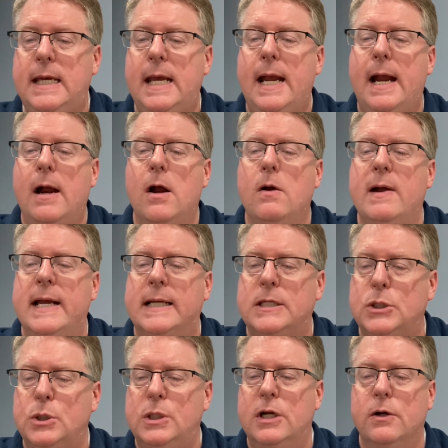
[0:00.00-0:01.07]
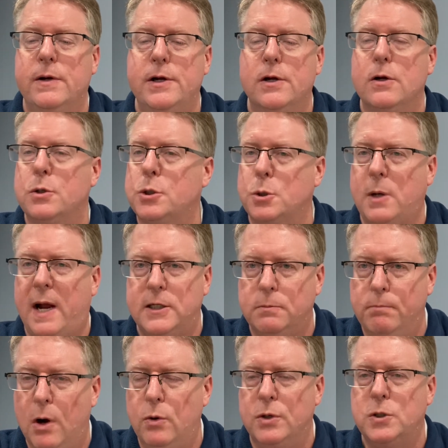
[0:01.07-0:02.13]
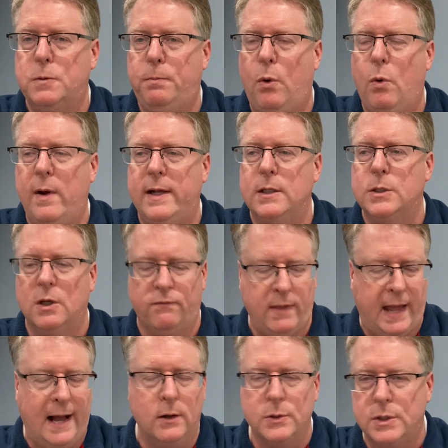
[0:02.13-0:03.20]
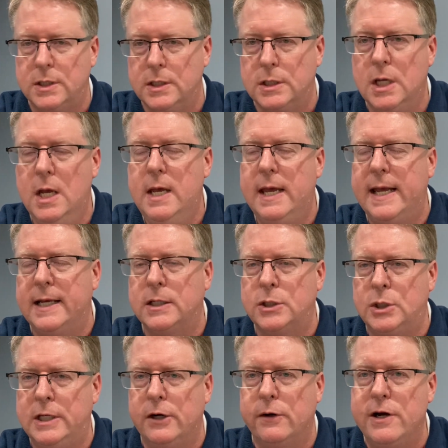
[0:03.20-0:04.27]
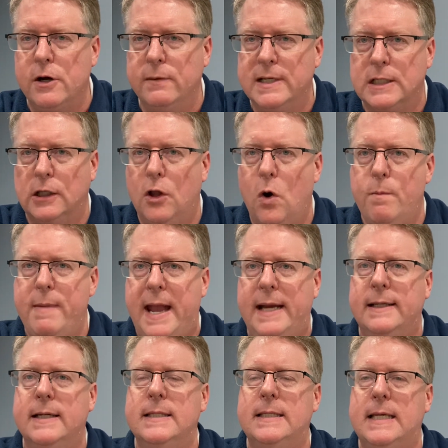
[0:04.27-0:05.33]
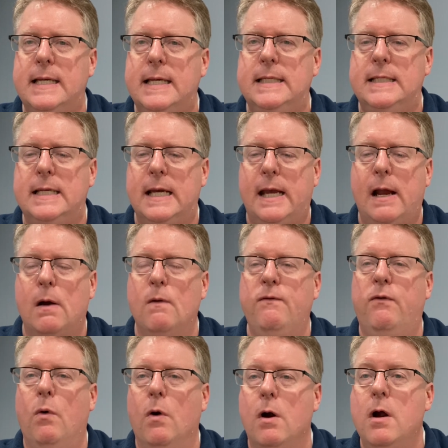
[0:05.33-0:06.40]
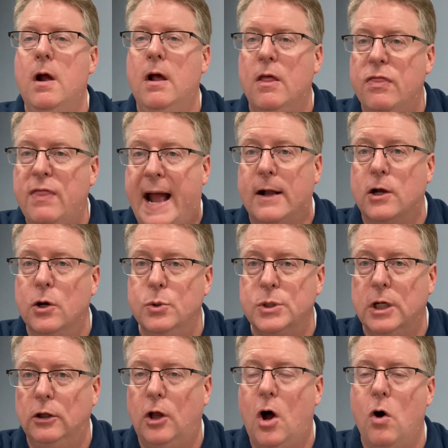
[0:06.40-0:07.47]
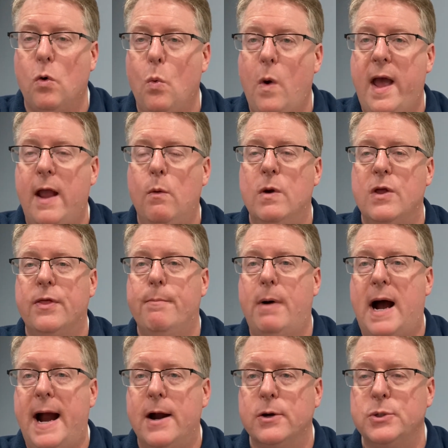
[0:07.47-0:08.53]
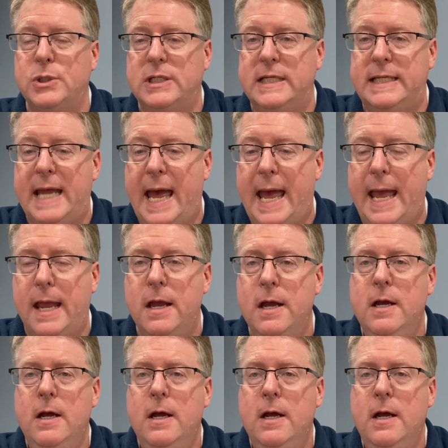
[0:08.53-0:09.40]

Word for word: care exterior strikes bonus points. So if the house is exterior is low maintenance, easy to care for, that goes a long way with the buyers today.